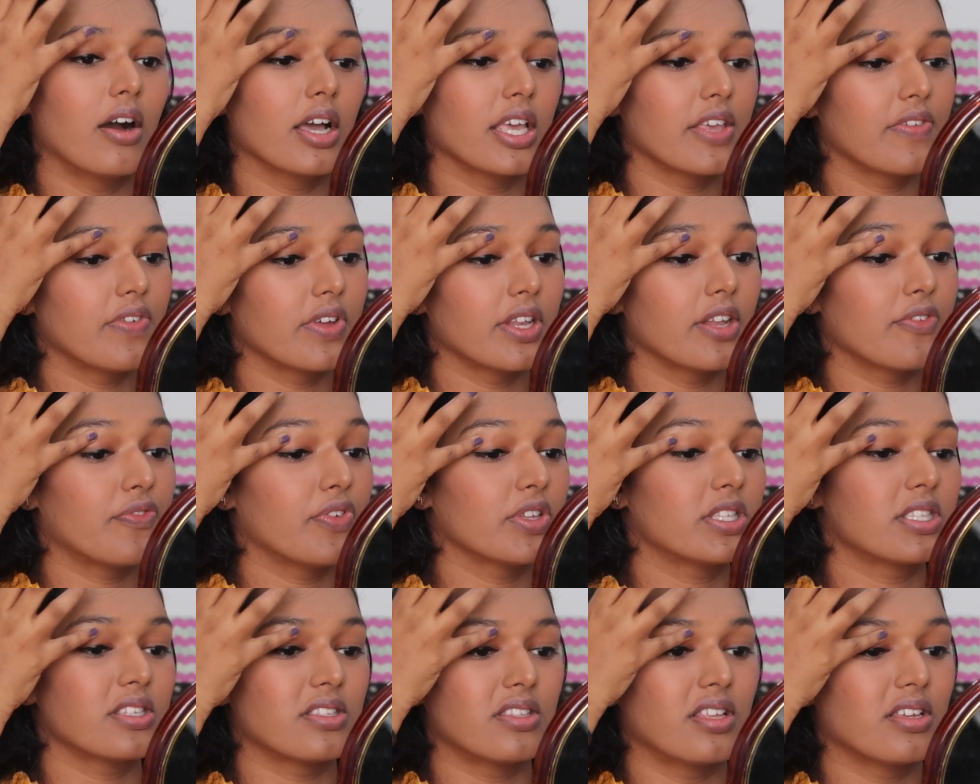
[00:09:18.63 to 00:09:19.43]
even
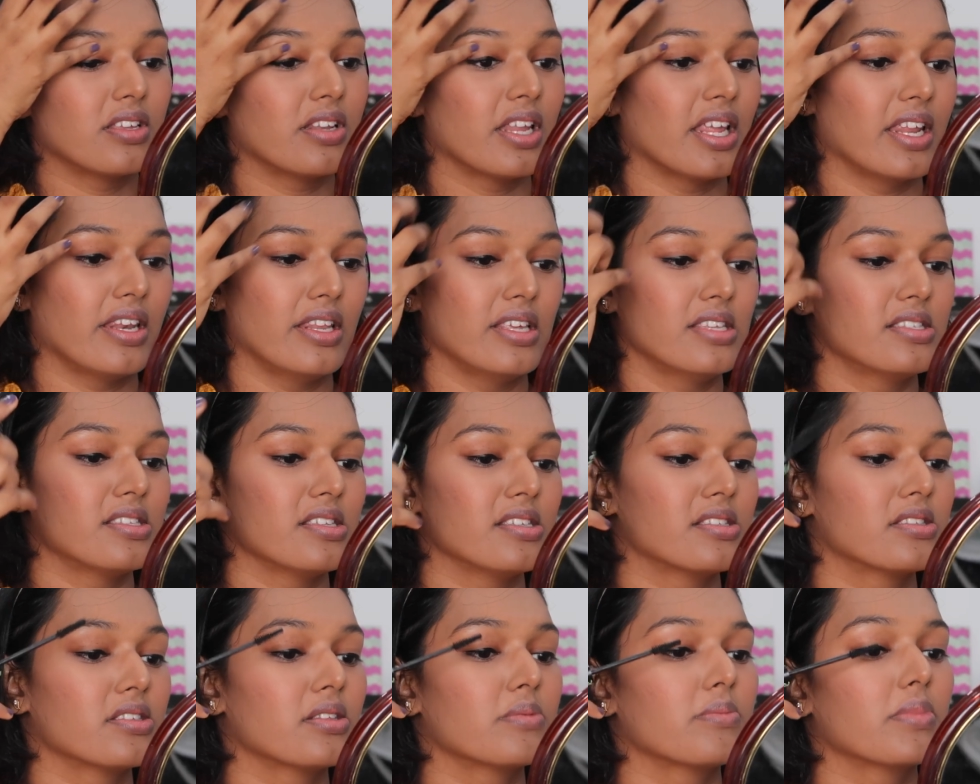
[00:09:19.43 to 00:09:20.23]
if it's the rainy
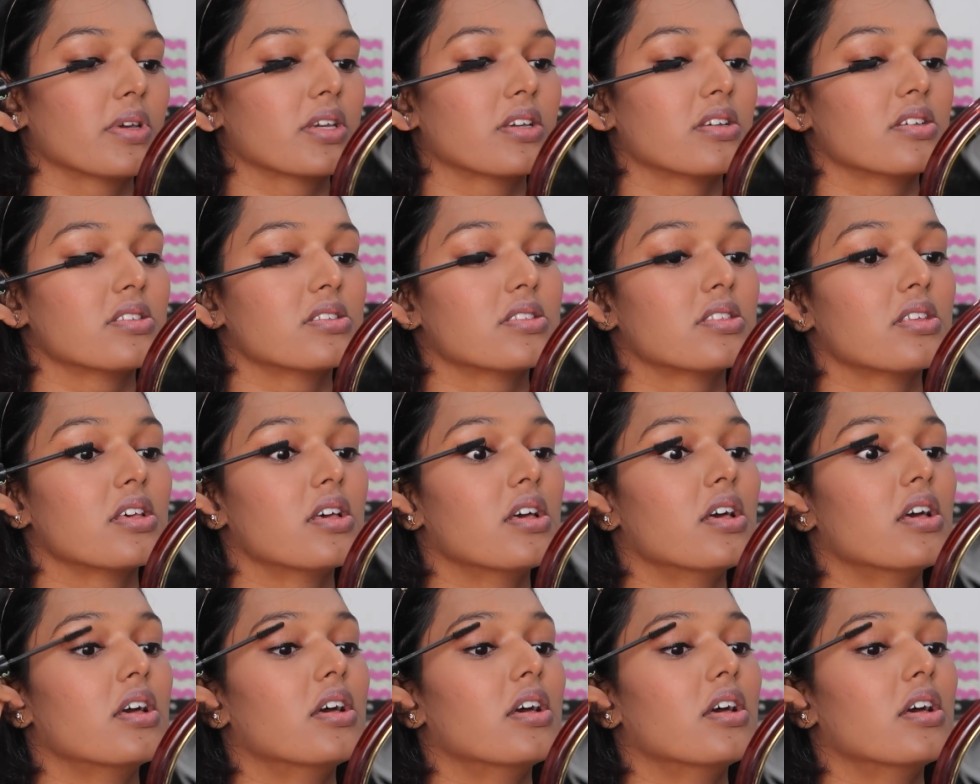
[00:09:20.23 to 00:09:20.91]
season, because